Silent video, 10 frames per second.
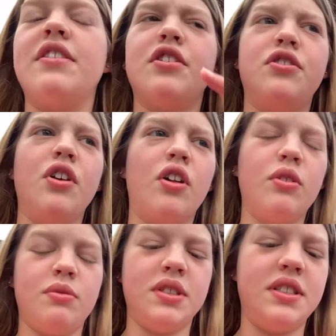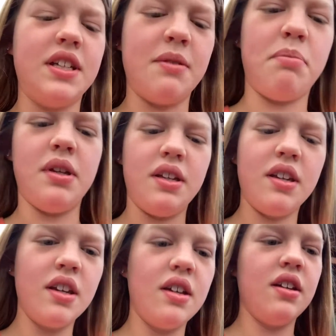the Dollywood
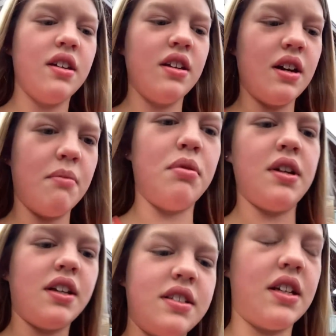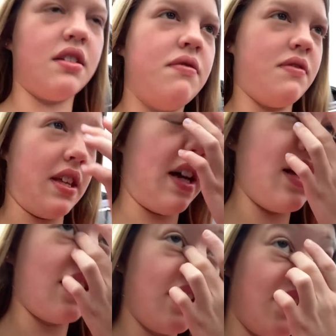Stampede. I'm pretty excited for
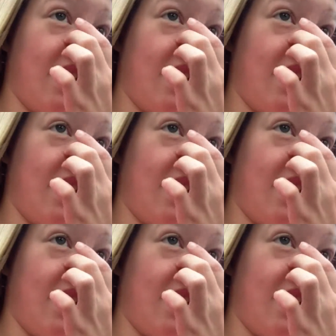that.